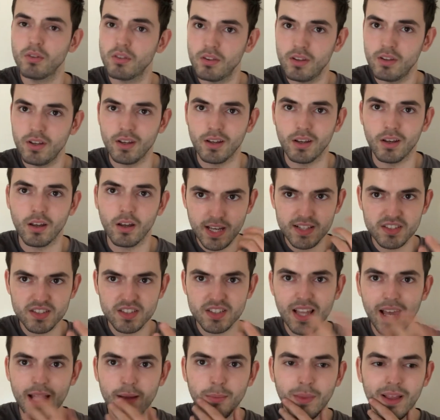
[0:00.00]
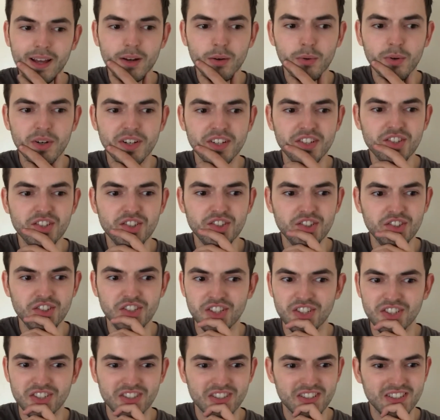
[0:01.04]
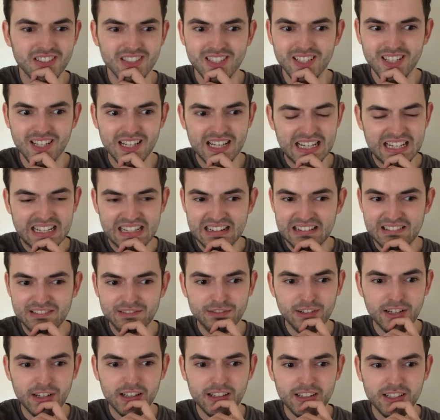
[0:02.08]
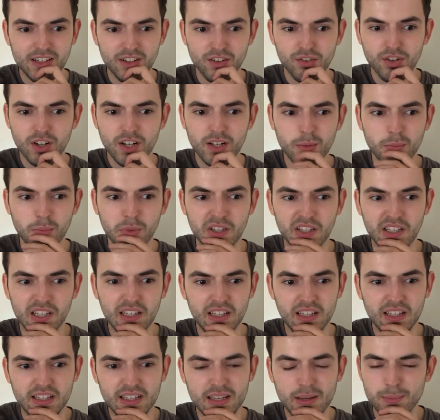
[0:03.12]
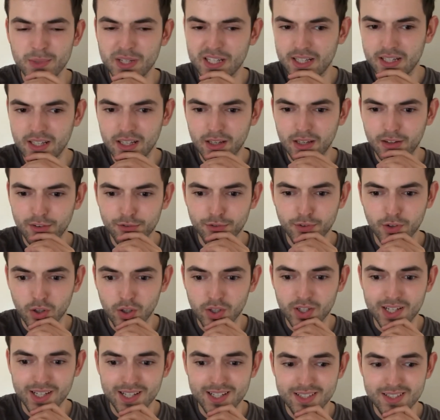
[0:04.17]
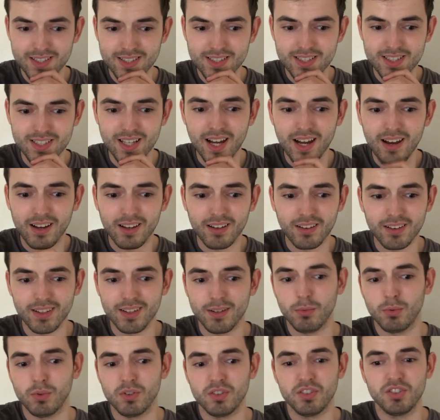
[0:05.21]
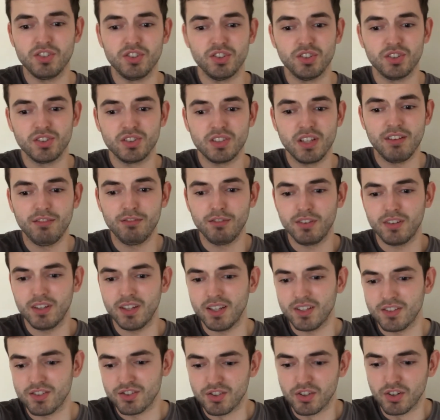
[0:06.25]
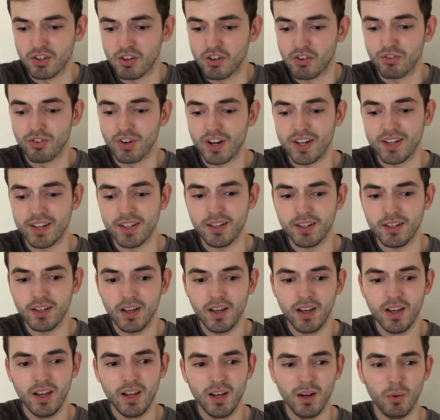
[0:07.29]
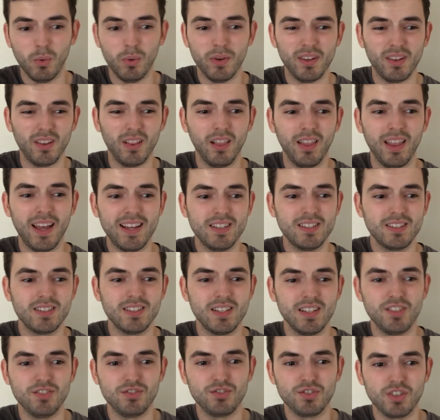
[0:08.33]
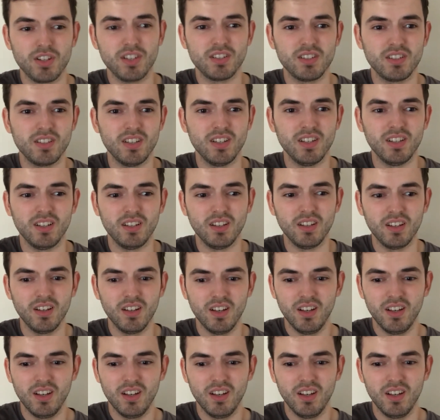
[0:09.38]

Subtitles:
thing. And Slime Language just felt incredibly gimmicky for his style. It was just everything he's done already with less interesting